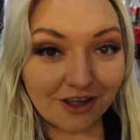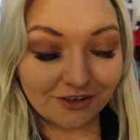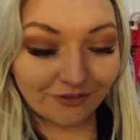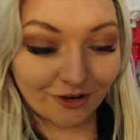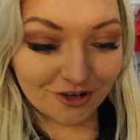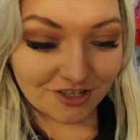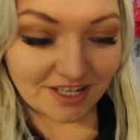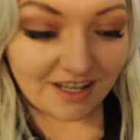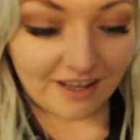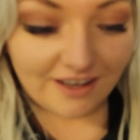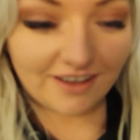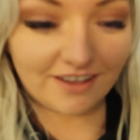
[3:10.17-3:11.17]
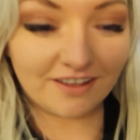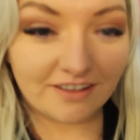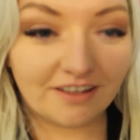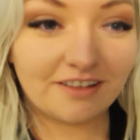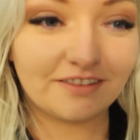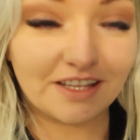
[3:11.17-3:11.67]
First day
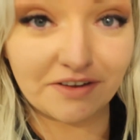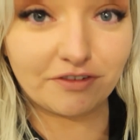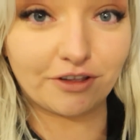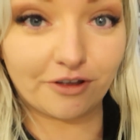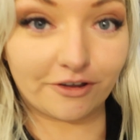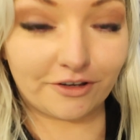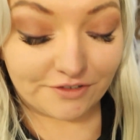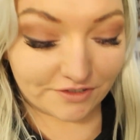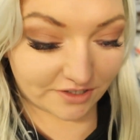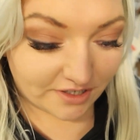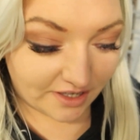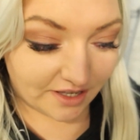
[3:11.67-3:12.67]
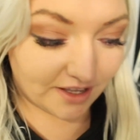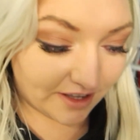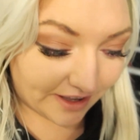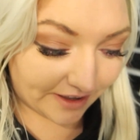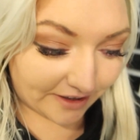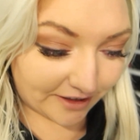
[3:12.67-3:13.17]
leaving the house.
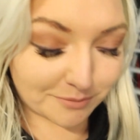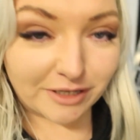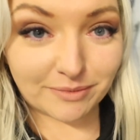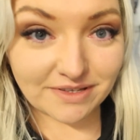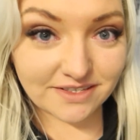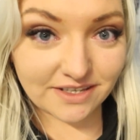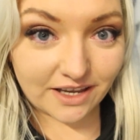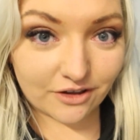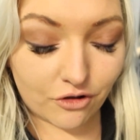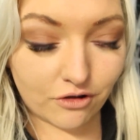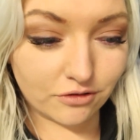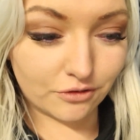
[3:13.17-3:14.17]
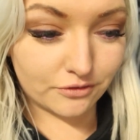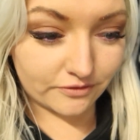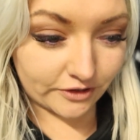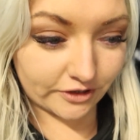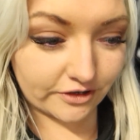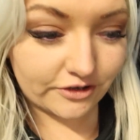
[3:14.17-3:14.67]
I've been sick all
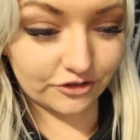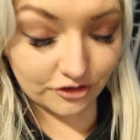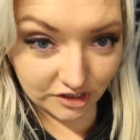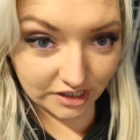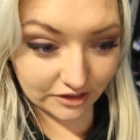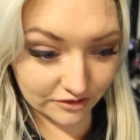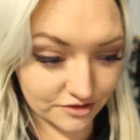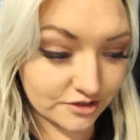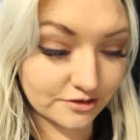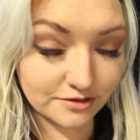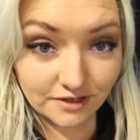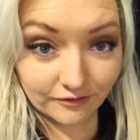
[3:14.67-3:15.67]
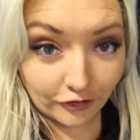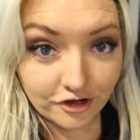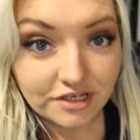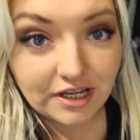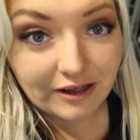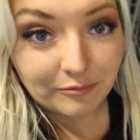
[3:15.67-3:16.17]
over New Year's, so it's the
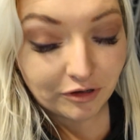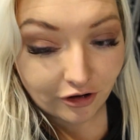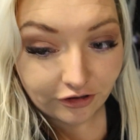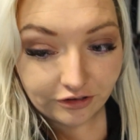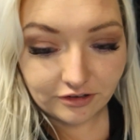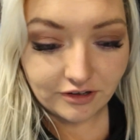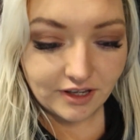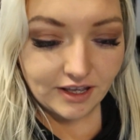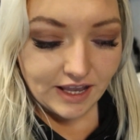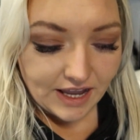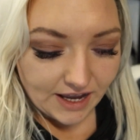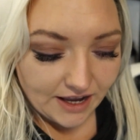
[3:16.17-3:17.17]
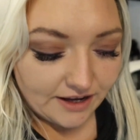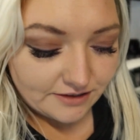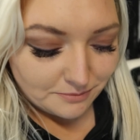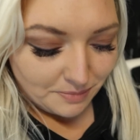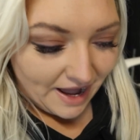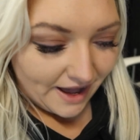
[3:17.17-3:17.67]
first day I've been out,
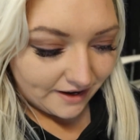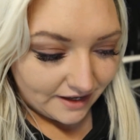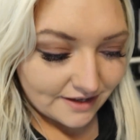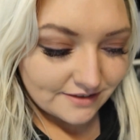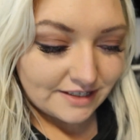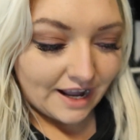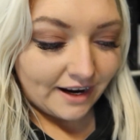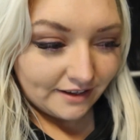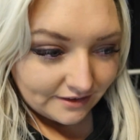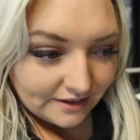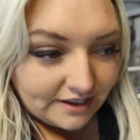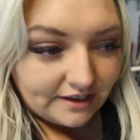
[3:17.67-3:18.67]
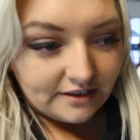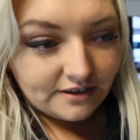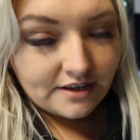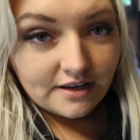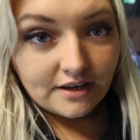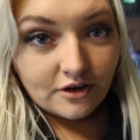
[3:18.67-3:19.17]
and Paddy has kindly
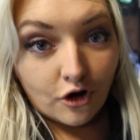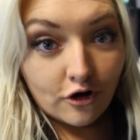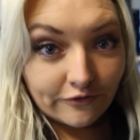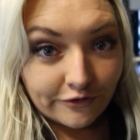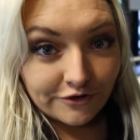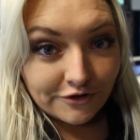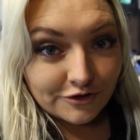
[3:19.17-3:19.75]
offered